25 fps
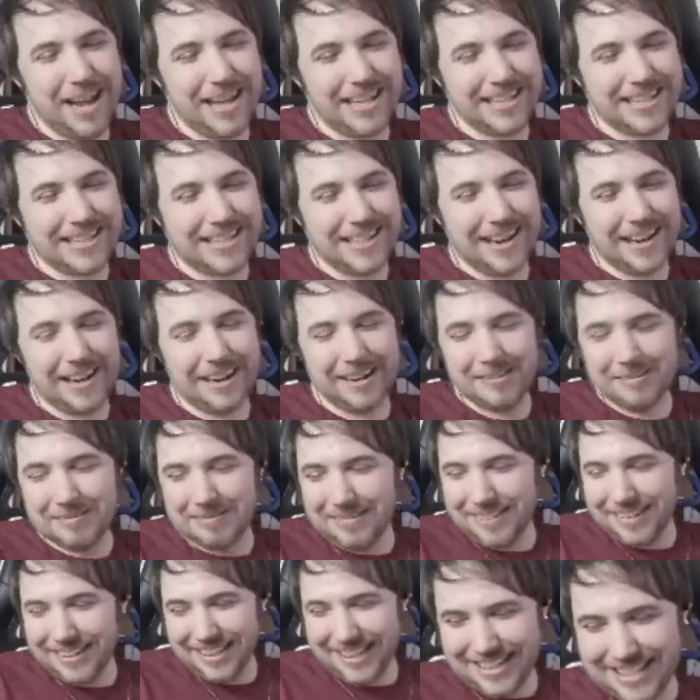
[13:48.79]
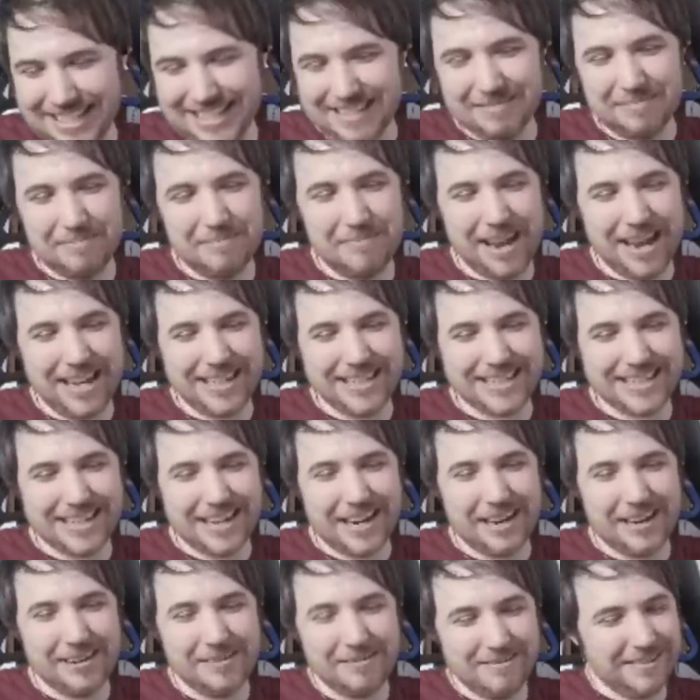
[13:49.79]
messed up. That's messed
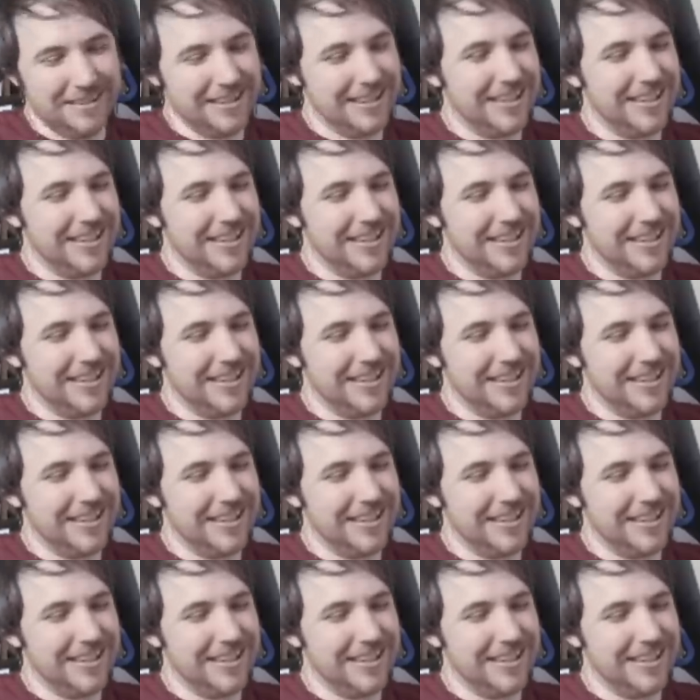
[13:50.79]
up.